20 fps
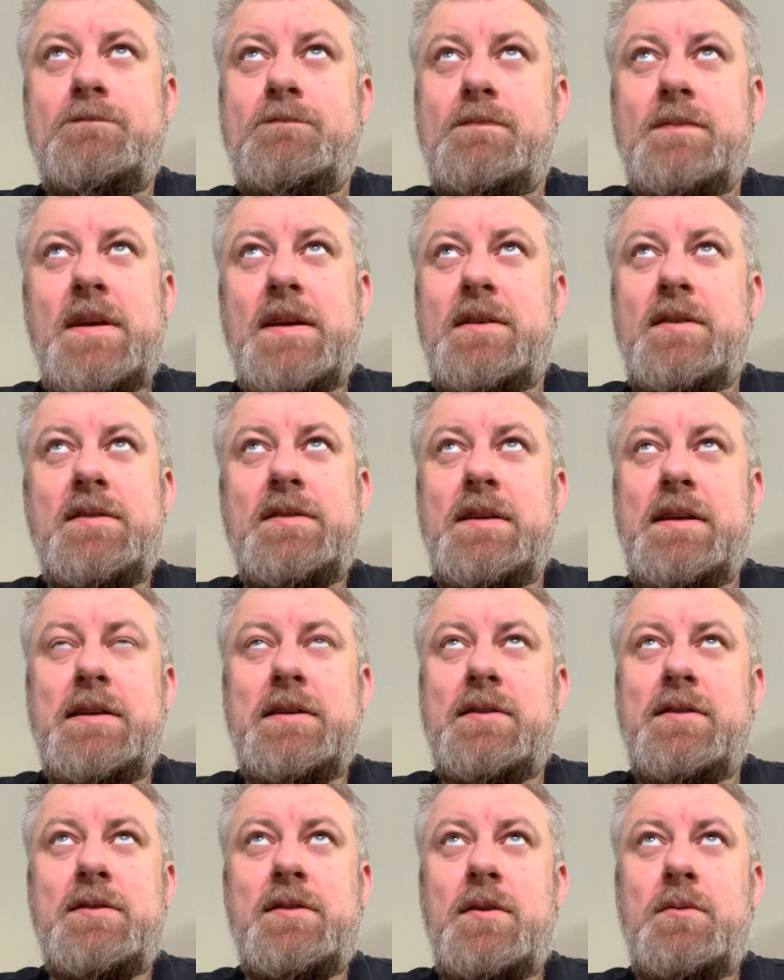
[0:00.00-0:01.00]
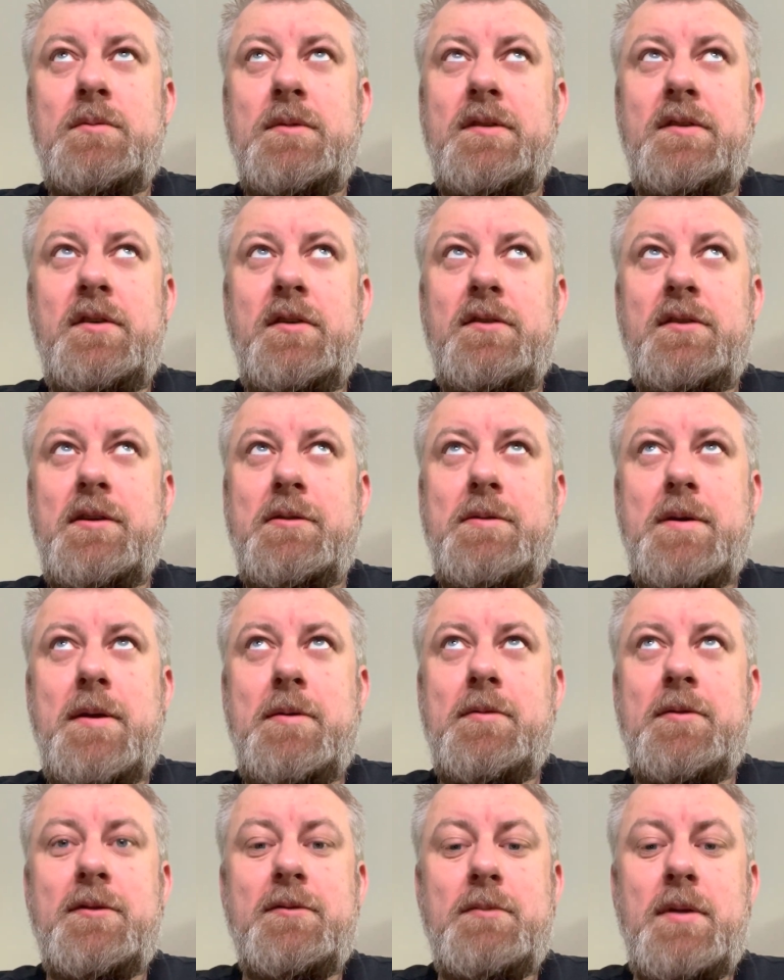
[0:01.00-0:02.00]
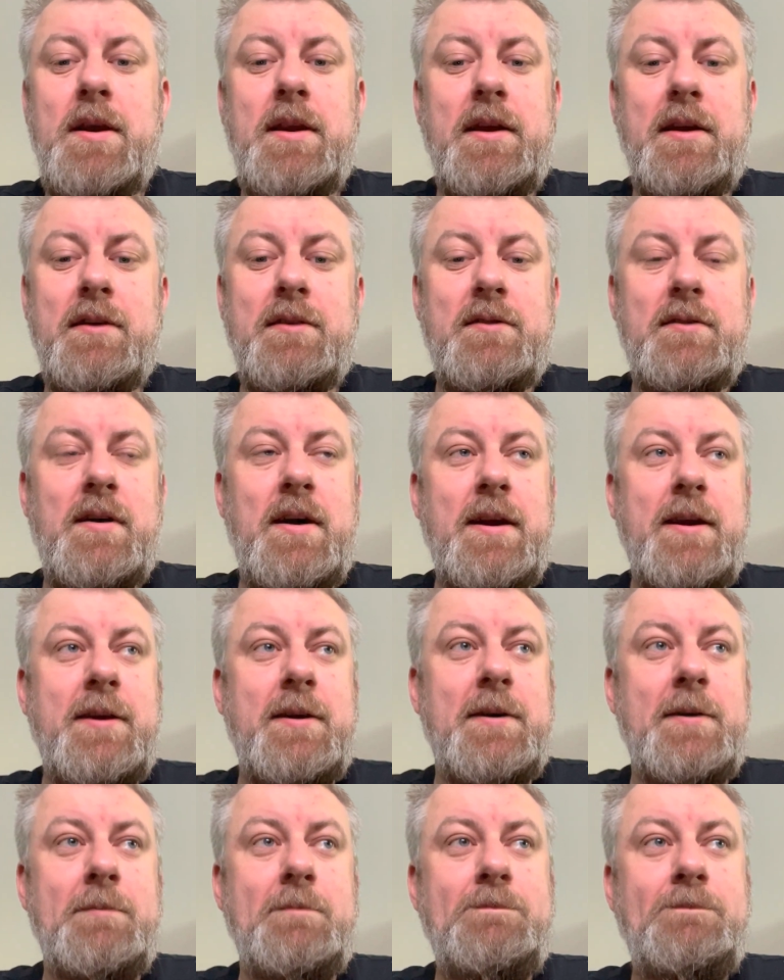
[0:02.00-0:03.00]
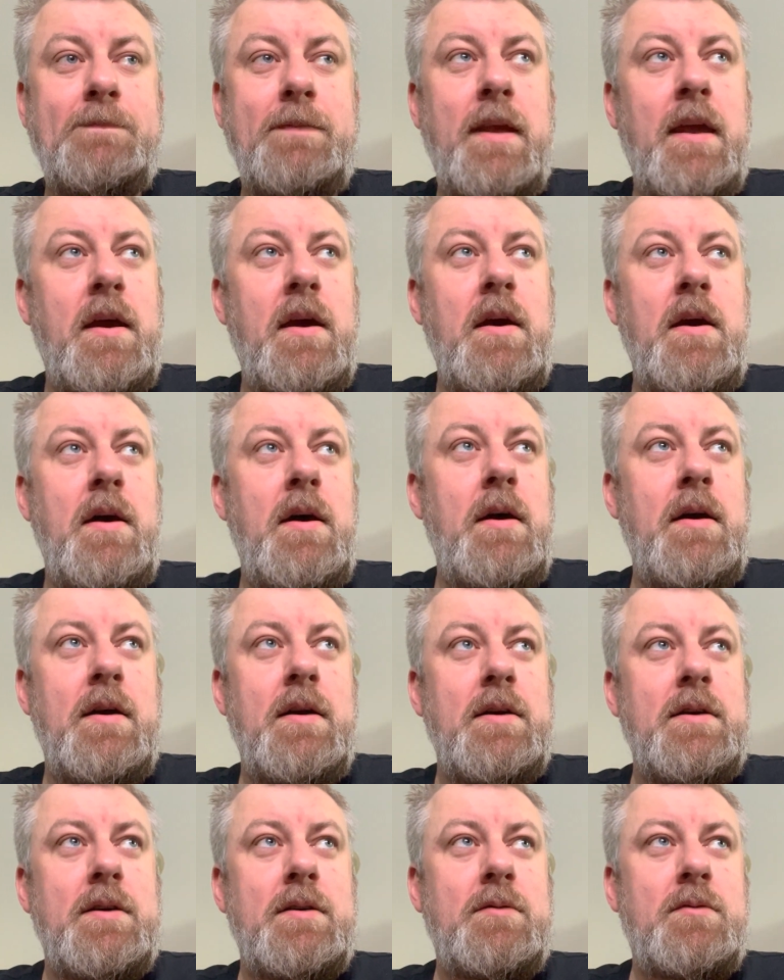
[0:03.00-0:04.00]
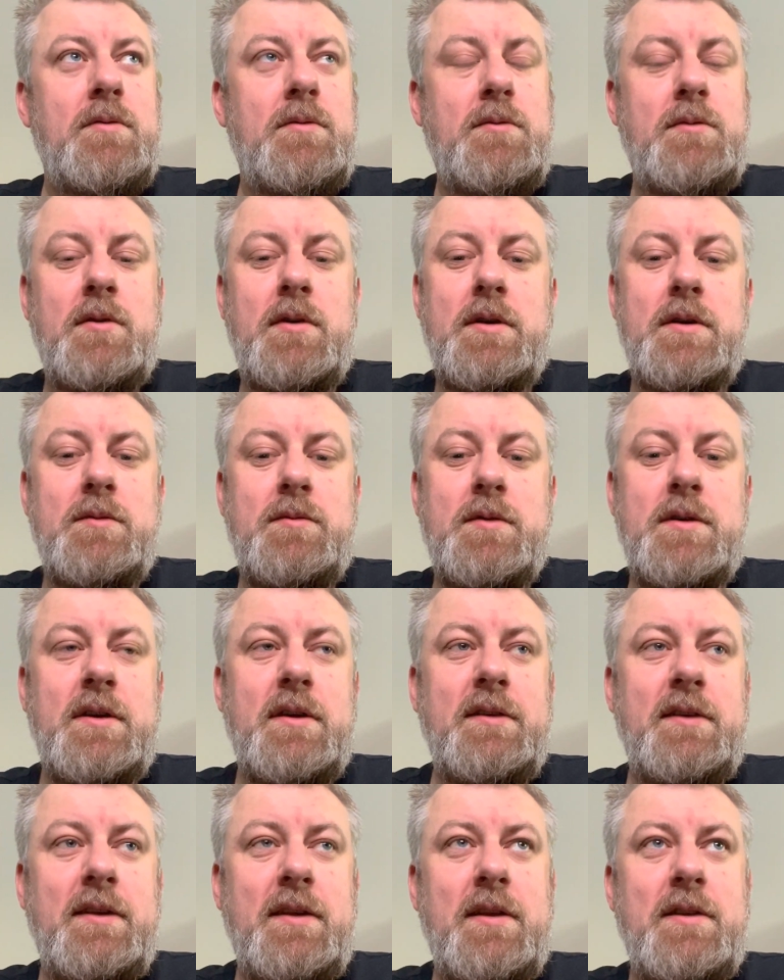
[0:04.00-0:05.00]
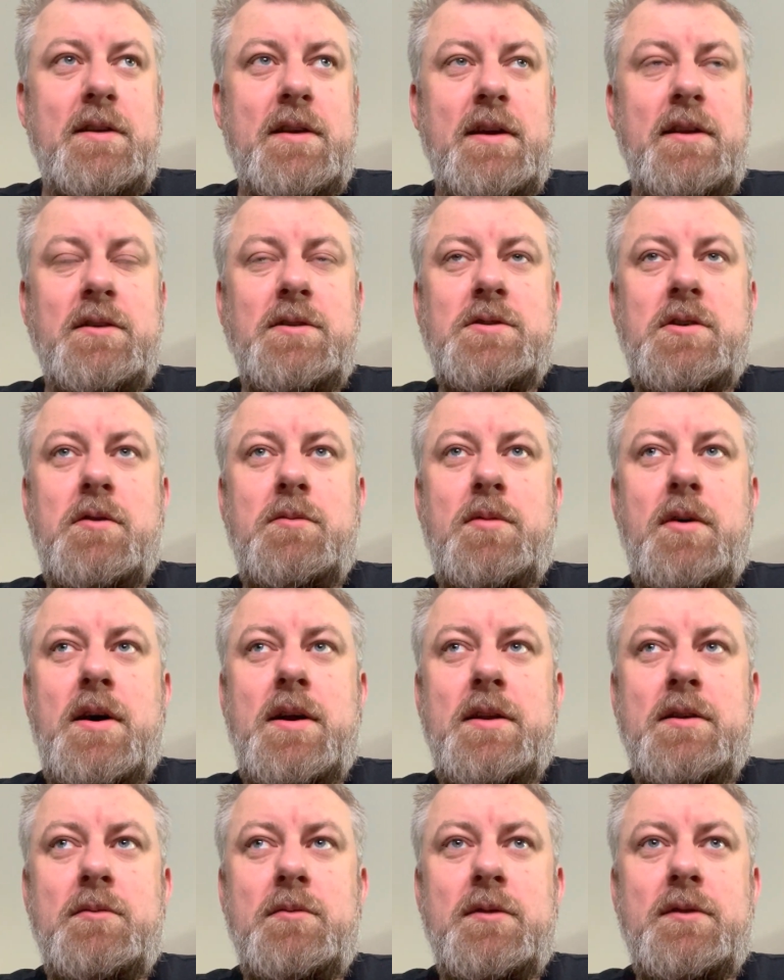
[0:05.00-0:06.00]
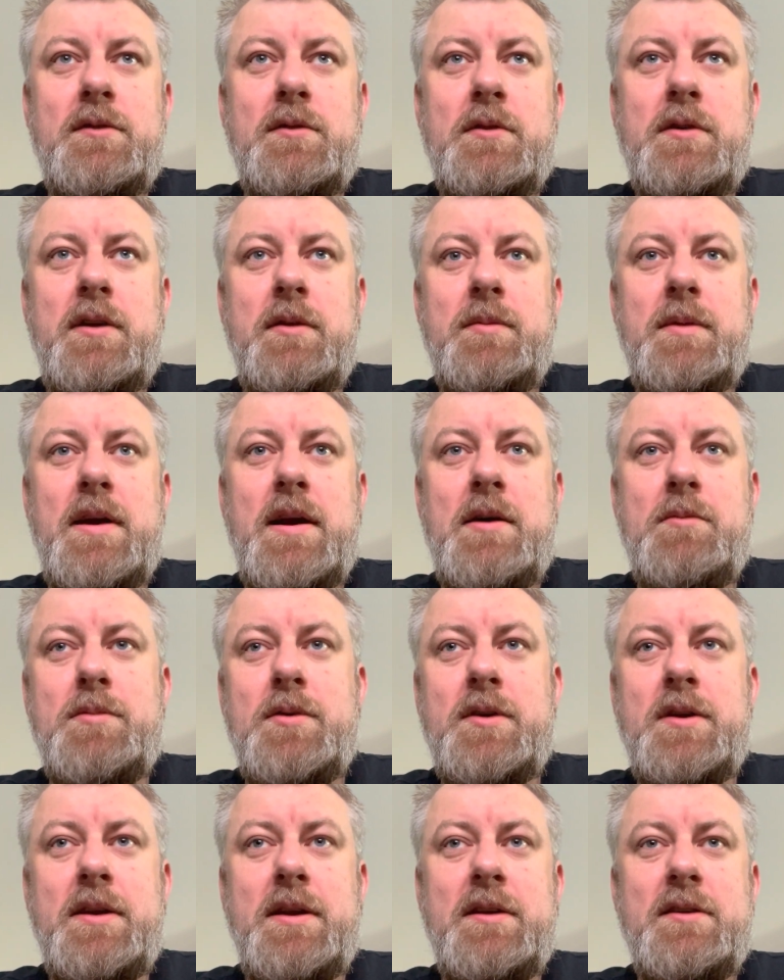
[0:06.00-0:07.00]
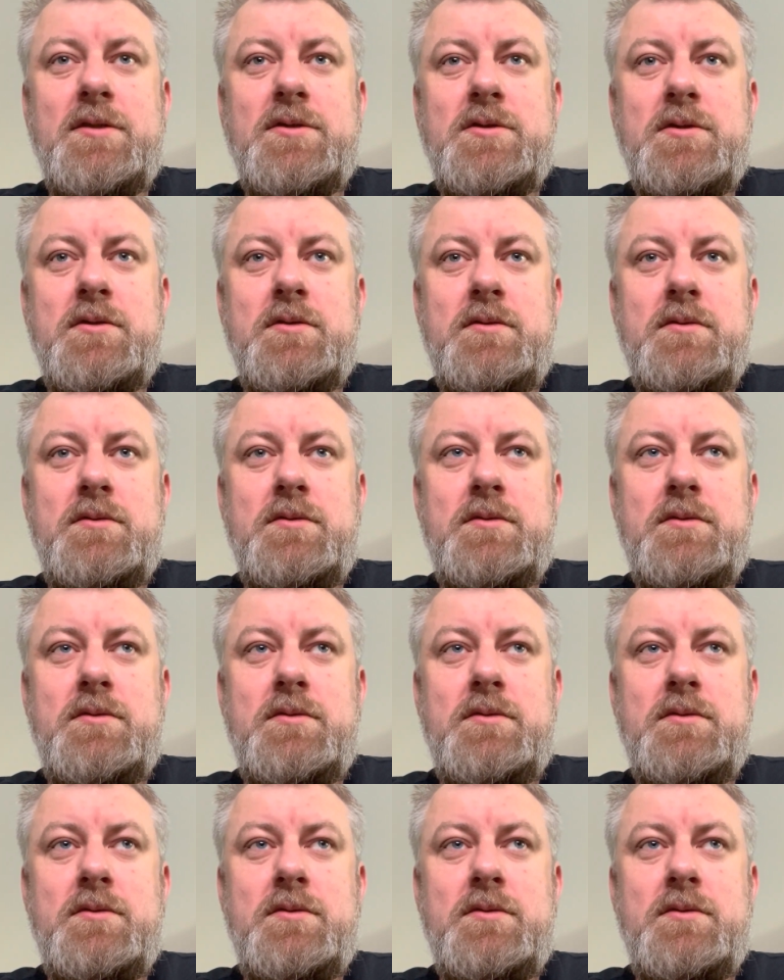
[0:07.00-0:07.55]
They just need to stop misusing people's money. It's like, what did I see the other day? Joe Biden was talking about how billionaires should